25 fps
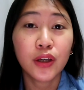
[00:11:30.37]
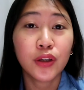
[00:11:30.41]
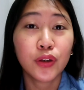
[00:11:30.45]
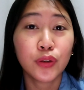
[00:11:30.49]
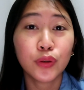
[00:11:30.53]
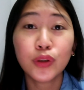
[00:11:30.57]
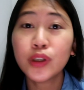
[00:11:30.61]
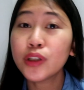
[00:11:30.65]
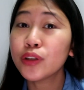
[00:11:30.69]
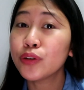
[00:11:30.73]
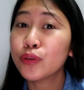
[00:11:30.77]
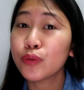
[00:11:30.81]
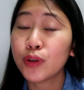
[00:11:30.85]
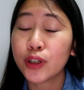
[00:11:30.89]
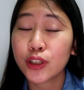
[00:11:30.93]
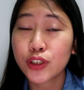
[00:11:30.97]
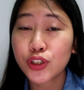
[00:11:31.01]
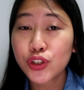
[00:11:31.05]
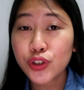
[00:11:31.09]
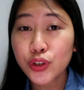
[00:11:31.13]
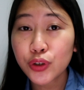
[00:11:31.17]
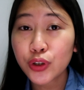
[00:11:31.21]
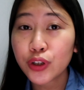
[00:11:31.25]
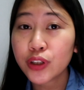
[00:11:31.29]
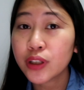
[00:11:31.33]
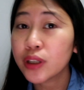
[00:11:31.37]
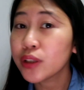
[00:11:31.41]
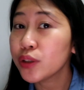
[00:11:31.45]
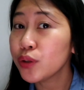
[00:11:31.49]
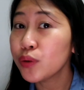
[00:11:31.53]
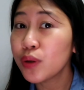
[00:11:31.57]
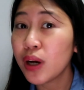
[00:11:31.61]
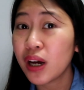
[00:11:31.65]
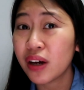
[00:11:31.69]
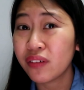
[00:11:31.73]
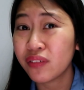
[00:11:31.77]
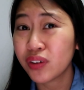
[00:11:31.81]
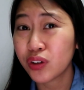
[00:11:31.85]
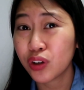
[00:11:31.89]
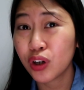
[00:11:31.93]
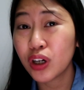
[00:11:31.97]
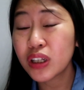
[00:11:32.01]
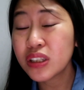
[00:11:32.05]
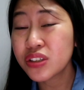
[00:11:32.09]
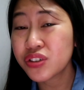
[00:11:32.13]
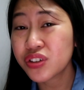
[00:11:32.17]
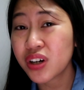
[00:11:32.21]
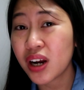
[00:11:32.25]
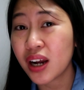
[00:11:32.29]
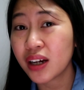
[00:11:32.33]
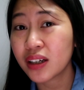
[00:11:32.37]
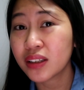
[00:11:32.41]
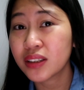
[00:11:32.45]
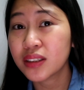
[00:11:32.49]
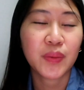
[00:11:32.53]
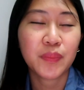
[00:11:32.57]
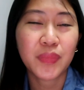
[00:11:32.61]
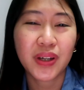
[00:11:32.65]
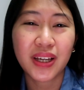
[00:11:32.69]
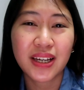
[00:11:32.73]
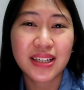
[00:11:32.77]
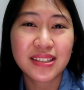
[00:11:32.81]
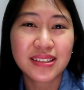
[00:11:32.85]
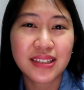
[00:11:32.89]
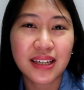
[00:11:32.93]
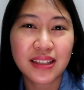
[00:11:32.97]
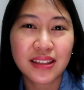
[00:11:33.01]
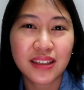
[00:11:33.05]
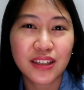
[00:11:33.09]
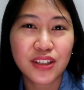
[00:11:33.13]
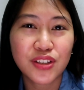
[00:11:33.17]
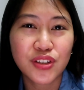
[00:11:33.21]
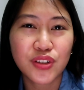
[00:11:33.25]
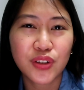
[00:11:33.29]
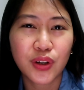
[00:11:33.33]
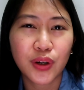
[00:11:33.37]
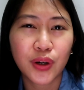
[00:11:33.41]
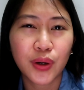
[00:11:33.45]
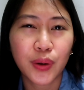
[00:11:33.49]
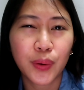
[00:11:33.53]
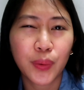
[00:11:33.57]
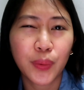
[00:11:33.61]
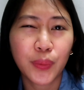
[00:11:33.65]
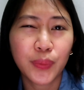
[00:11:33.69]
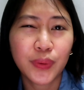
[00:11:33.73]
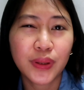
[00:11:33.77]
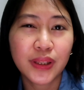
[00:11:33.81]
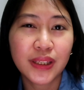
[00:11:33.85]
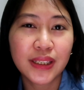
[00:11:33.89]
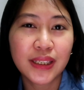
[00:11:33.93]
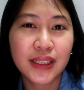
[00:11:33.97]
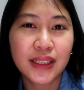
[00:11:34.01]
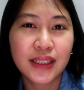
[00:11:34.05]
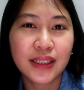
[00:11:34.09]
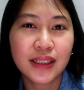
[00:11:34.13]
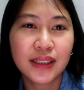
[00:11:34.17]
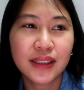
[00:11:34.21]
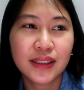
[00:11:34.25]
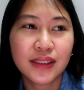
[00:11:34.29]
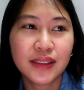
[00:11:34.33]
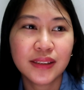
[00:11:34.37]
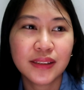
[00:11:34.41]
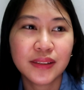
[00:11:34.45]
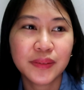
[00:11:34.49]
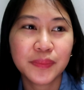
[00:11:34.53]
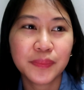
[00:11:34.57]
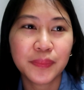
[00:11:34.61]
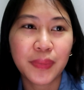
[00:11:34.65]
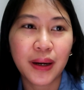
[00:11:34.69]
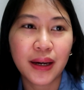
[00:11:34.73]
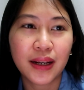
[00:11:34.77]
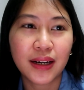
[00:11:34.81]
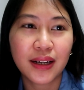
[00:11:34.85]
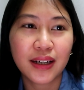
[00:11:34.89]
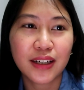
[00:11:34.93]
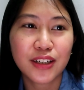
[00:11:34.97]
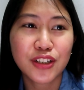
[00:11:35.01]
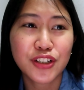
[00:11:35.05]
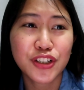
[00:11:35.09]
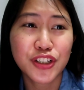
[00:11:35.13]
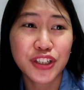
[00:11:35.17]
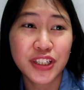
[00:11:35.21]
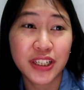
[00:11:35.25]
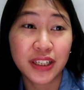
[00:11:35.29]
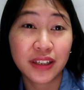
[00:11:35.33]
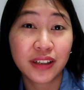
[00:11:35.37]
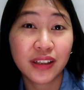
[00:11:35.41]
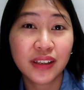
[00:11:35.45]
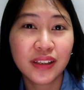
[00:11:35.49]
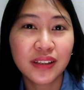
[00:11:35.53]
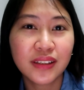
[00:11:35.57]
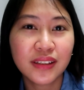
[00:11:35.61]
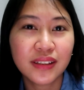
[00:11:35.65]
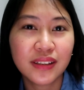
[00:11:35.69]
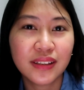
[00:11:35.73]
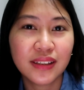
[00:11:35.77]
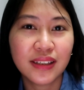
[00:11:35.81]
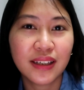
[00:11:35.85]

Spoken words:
you need to ensure that you have a contract, because that is your only parang shield